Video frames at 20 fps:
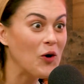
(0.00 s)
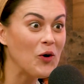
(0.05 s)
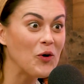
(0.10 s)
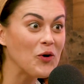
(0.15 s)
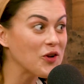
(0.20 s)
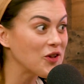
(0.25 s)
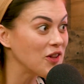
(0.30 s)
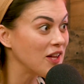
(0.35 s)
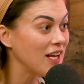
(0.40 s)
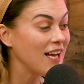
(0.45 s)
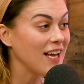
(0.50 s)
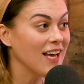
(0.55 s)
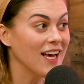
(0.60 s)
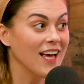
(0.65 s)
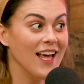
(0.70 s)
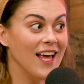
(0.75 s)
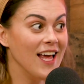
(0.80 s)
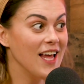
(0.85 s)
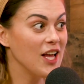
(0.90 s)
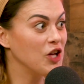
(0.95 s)
totally,
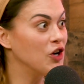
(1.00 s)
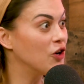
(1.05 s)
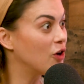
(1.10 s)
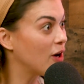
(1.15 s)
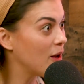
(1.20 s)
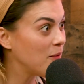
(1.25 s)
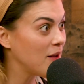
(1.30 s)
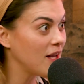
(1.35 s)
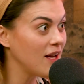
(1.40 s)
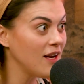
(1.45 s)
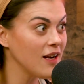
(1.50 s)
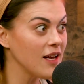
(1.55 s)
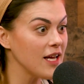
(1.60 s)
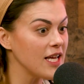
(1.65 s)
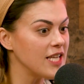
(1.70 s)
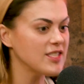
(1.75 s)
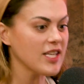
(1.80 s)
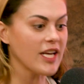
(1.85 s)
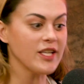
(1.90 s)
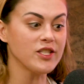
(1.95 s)
you know what I mean?
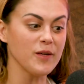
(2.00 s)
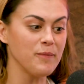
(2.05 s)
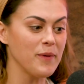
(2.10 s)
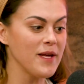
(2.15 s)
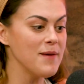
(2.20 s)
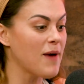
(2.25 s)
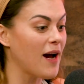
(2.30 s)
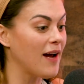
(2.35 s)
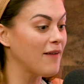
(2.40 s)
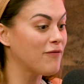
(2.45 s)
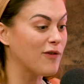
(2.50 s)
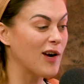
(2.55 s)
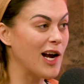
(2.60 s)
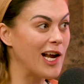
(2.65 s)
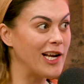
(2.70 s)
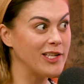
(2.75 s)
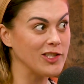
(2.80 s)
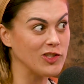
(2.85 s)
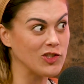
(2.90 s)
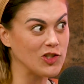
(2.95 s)
He's like, to be my
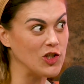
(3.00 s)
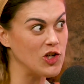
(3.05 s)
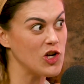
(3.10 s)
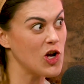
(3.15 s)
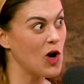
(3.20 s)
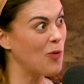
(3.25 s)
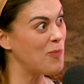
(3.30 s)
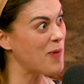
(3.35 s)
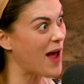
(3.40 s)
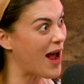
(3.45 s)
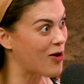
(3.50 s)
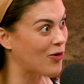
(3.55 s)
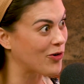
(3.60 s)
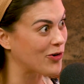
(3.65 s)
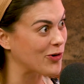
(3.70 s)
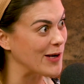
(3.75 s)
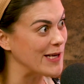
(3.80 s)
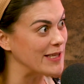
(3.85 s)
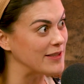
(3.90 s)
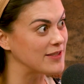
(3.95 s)
friend is to know
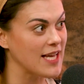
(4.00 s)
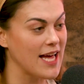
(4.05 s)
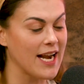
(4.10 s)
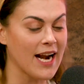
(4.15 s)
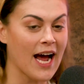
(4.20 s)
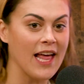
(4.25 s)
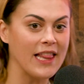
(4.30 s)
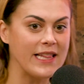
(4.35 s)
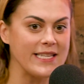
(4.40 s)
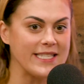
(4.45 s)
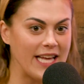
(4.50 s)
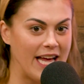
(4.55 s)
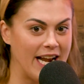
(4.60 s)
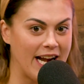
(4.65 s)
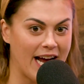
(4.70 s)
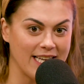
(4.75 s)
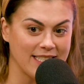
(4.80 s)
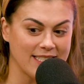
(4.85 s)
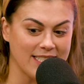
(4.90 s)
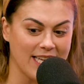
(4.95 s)
boundaries. And
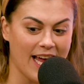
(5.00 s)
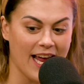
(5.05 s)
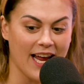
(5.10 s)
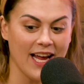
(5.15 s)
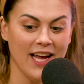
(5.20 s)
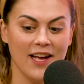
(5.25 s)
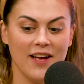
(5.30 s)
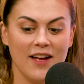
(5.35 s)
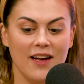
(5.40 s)
I say,